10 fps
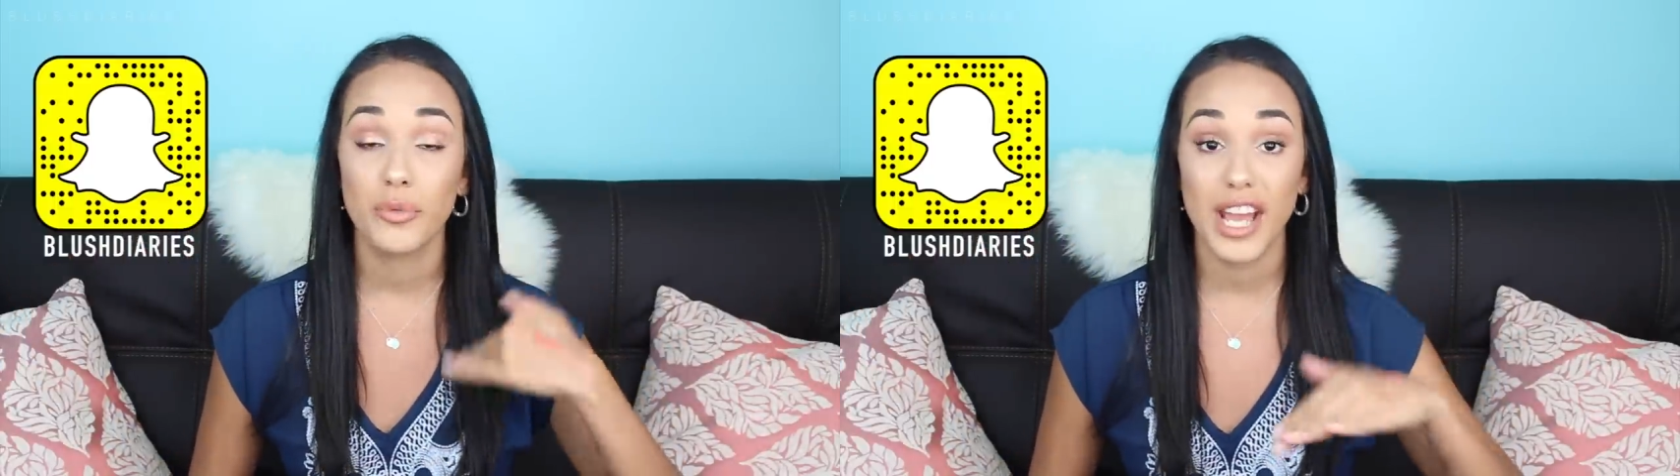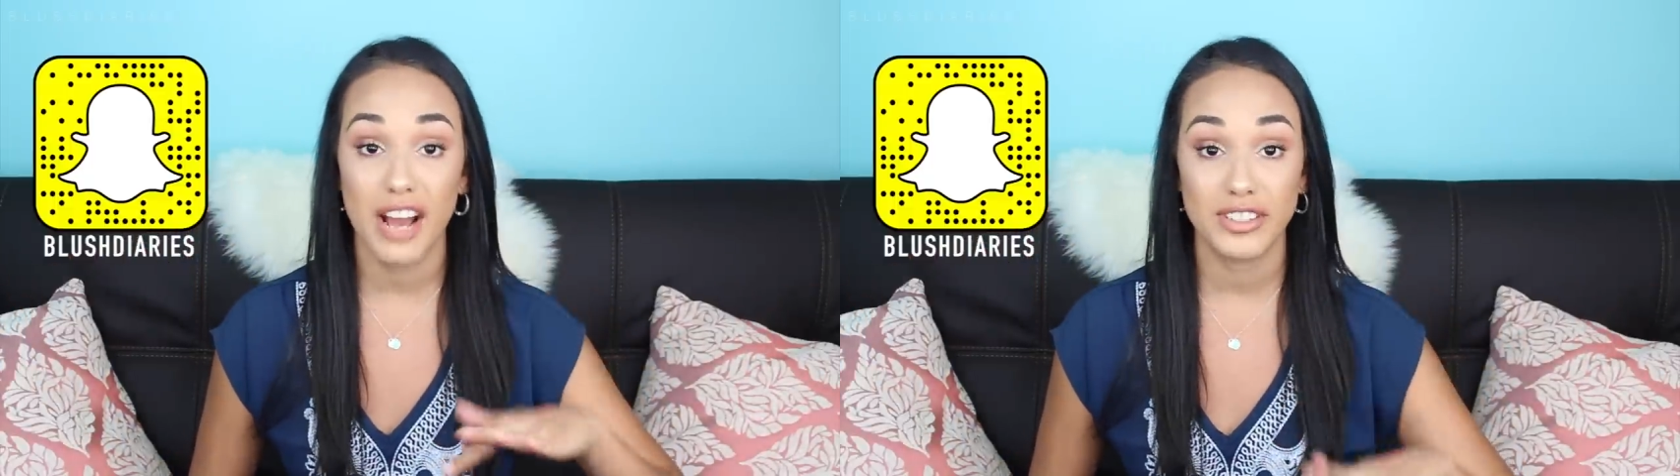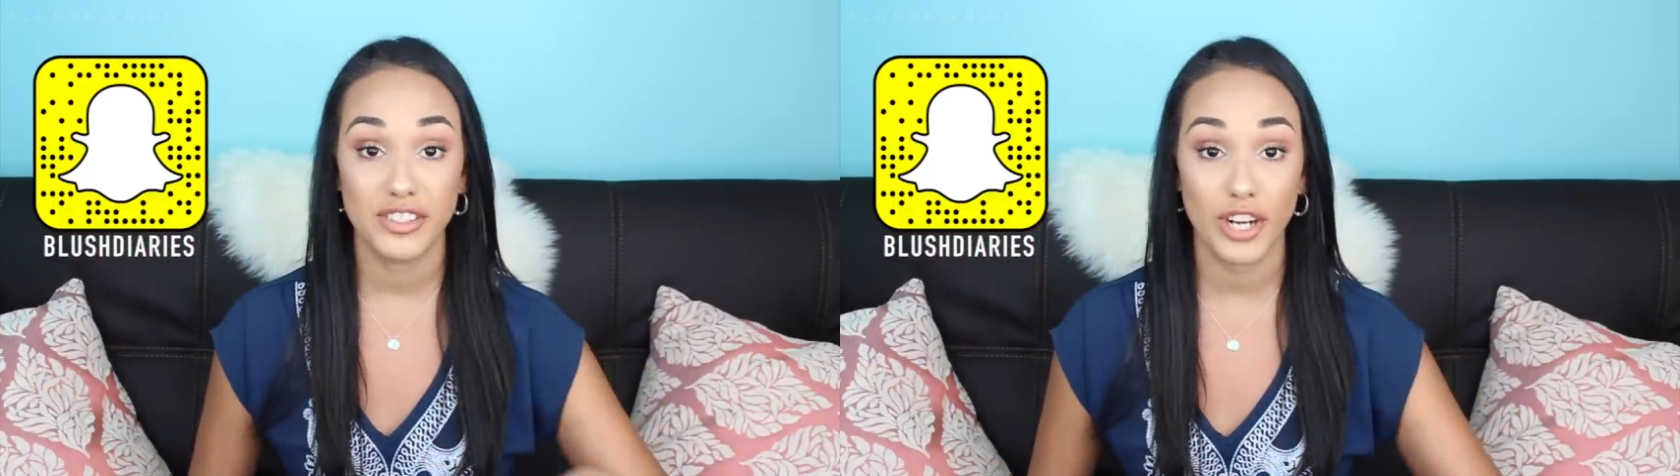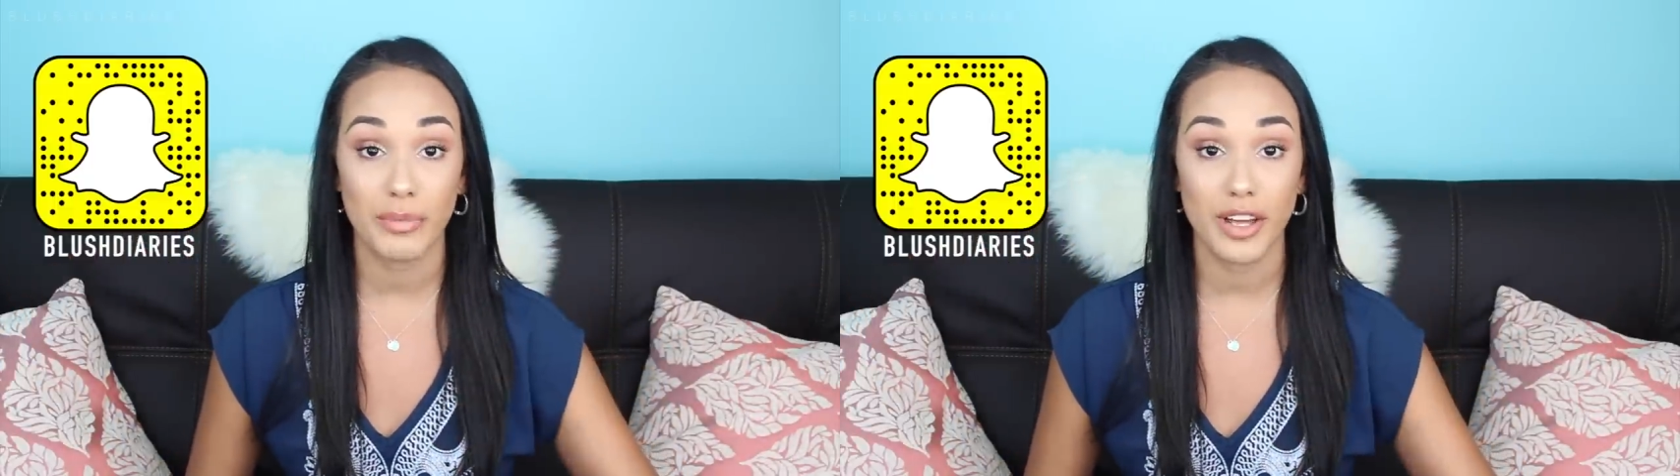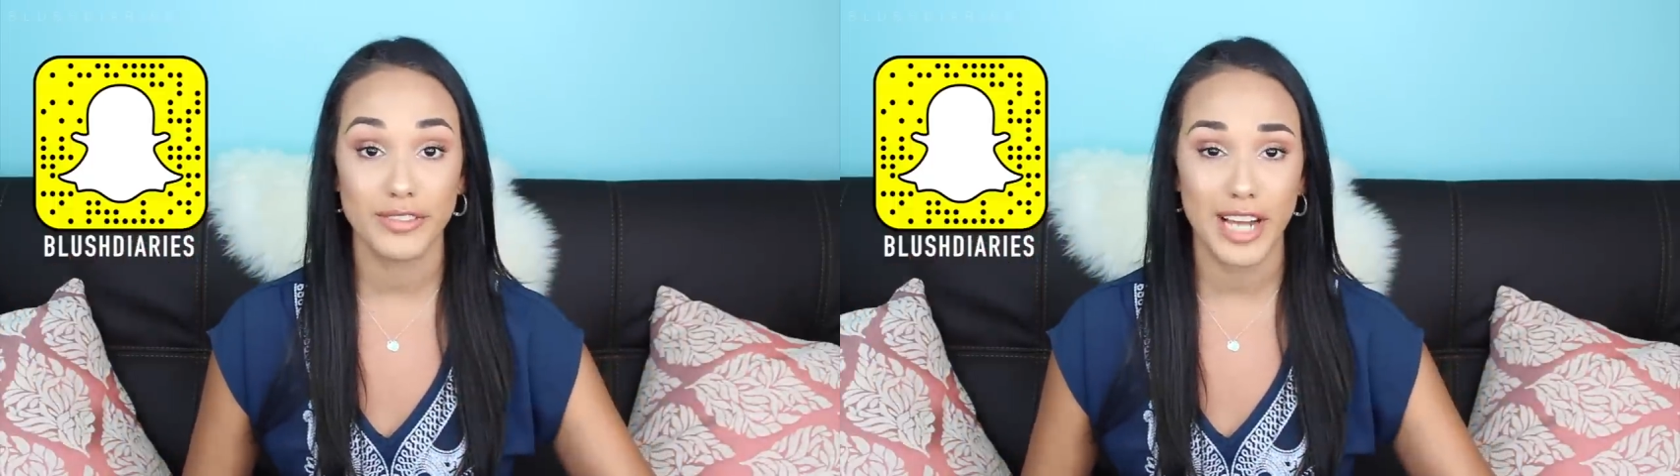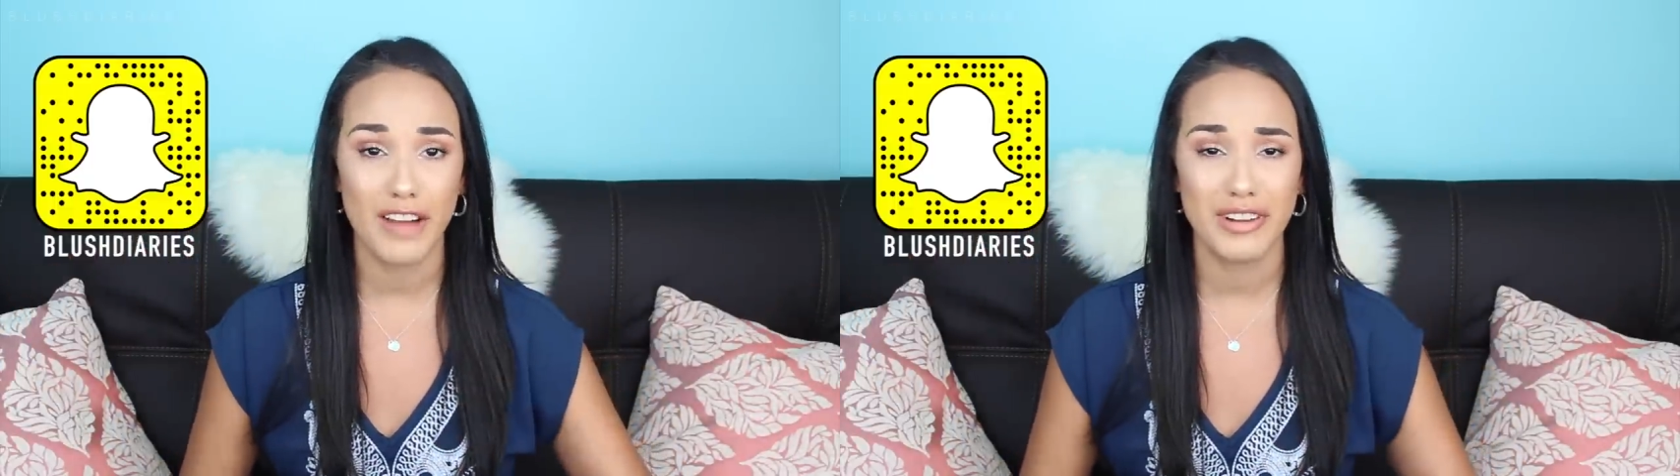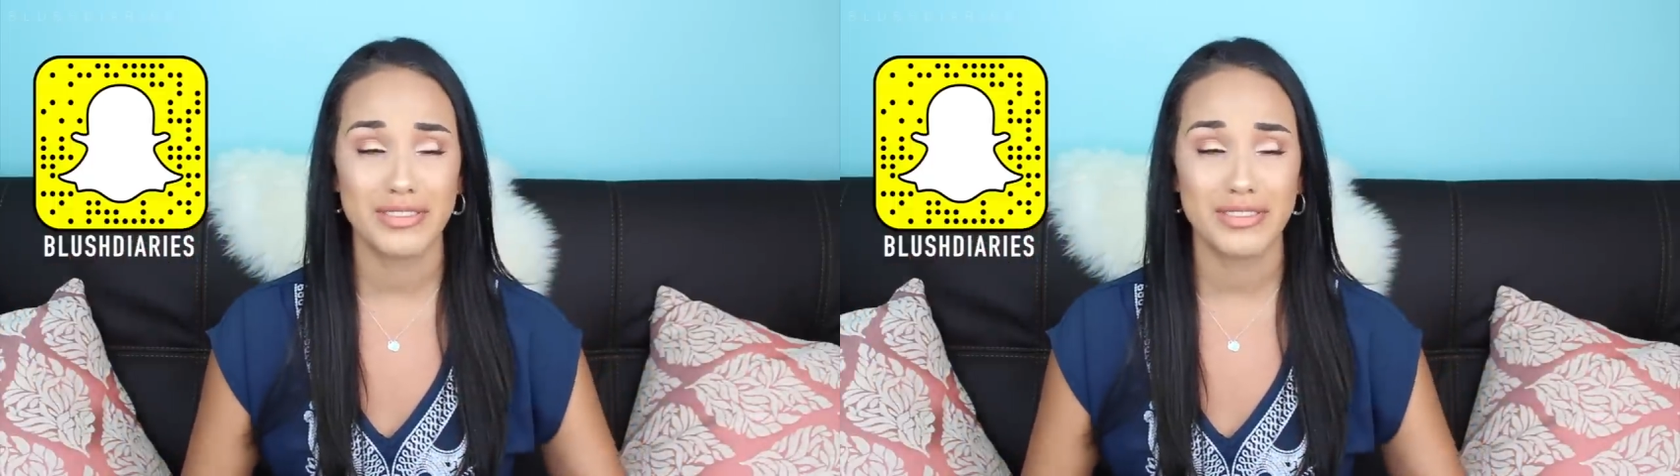We have to chop those off.